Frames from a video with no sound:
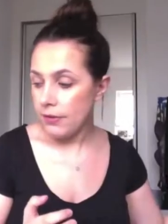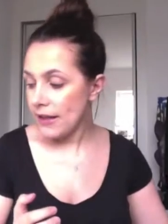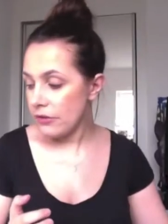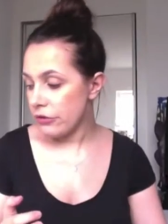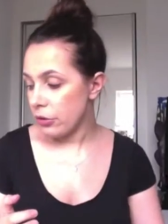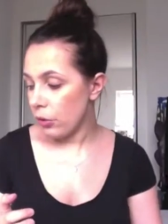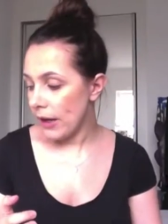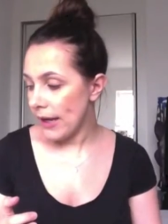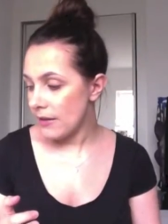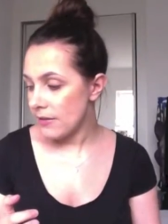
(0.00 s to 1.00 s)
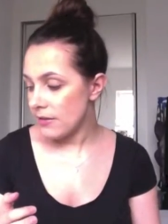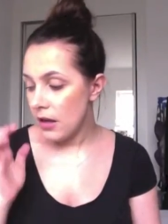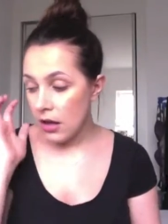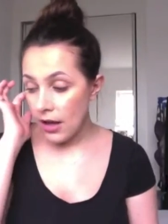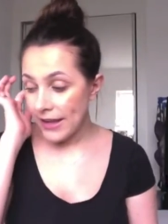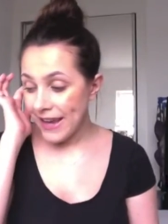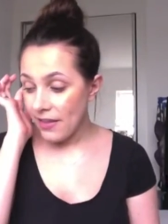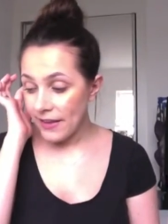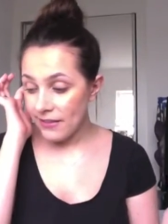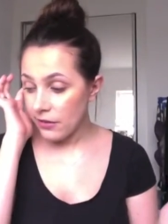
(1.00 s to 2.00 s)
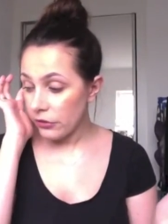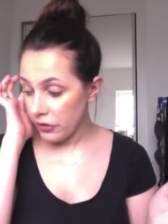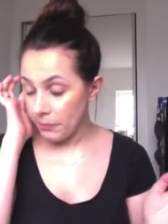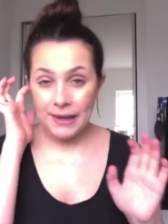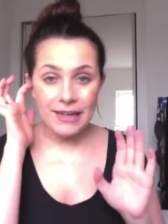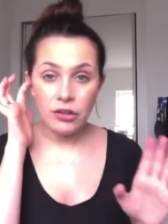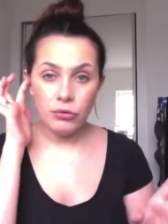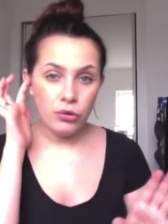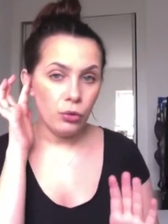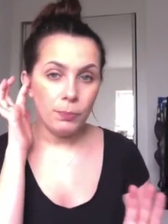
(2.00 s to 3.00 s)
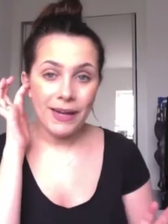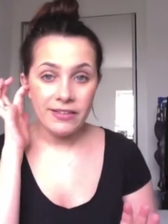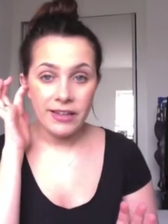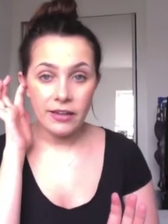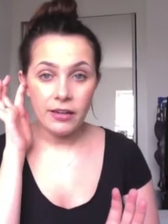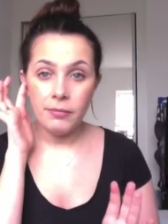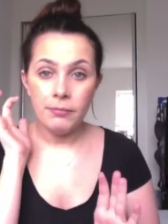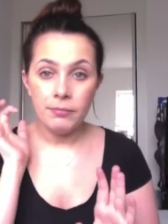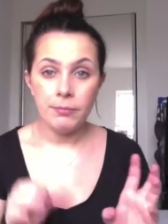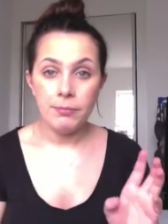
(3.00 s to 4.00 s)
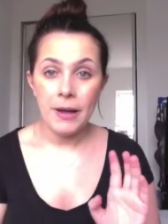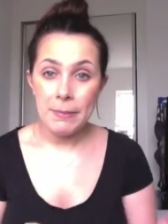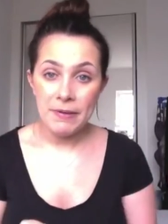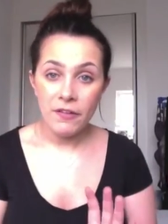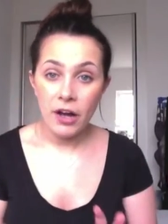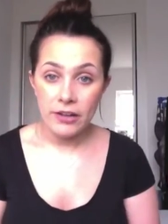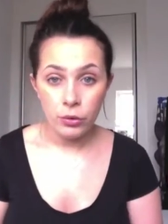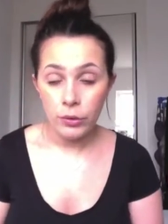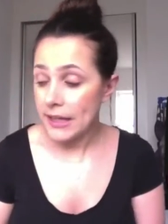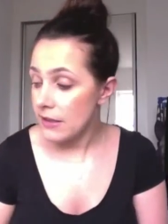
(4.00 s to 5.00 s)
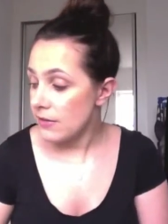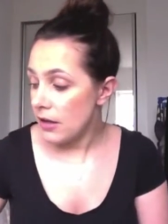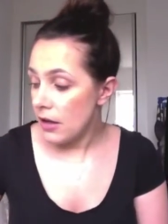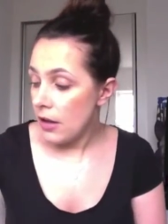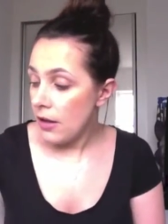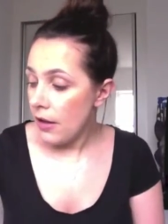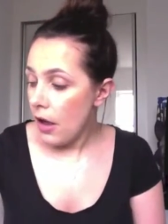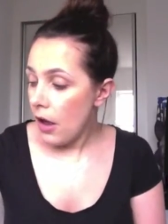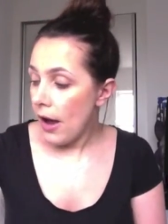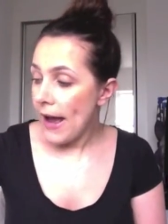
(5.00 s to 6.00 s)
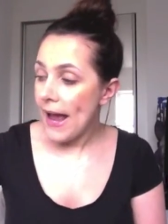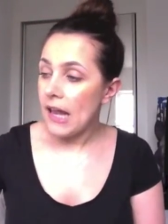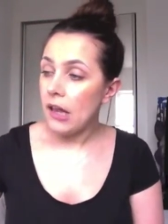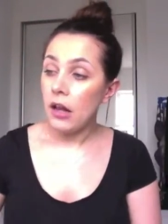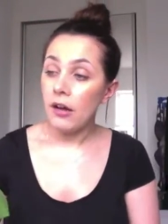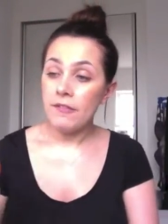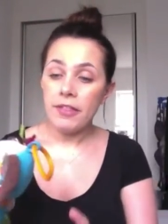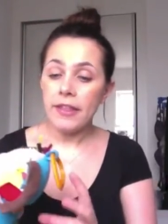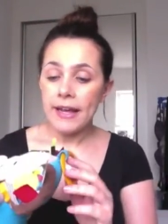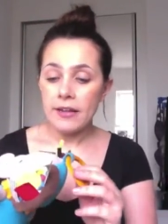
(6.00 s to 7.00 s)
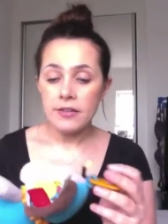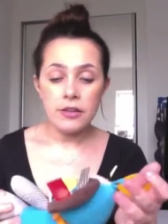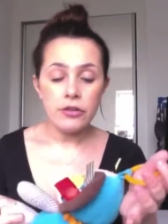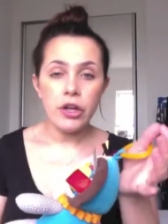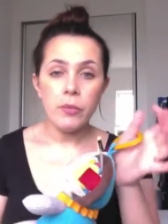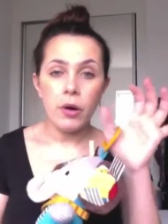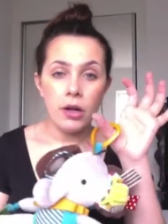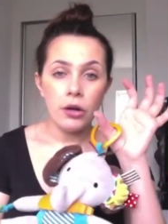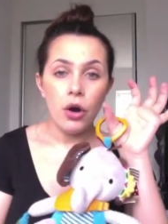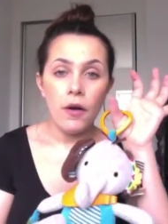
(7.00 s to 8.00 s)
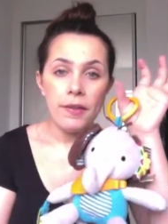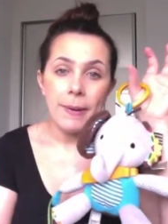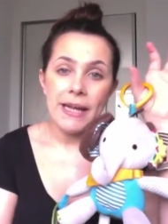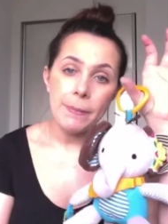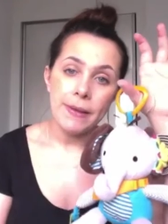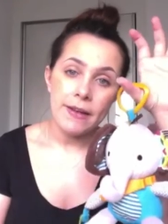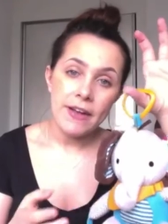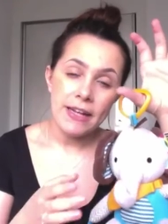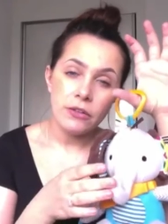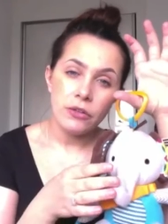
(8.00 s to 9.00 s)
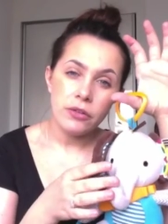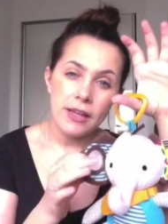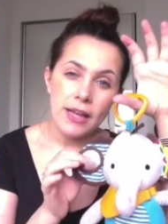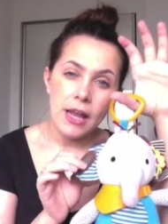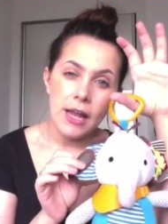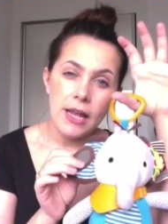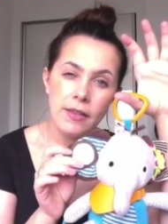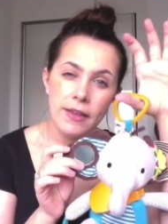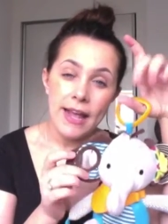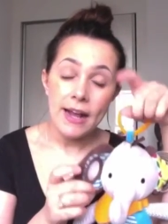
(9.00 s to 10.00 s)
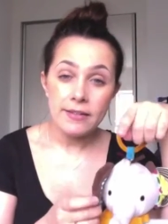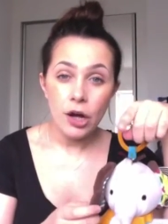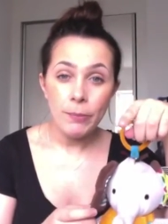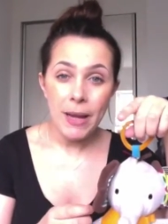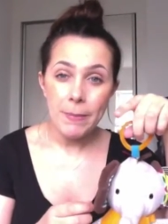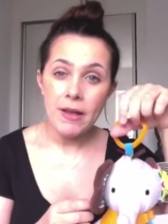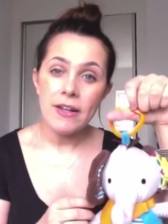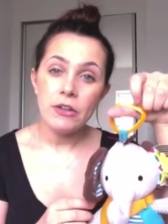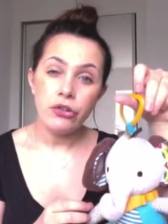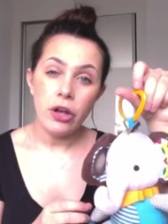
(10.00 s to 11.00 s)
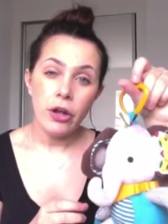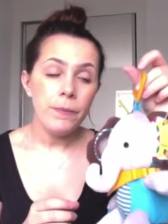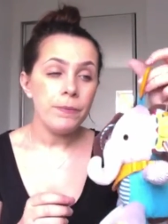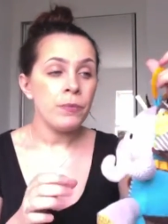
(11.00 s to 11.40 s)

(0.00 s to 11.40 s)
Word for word: Next toys, again, these are just ba your, your basic baby fire toys. I love this. This is a new one I have got at the baby event in the Excel baby event show.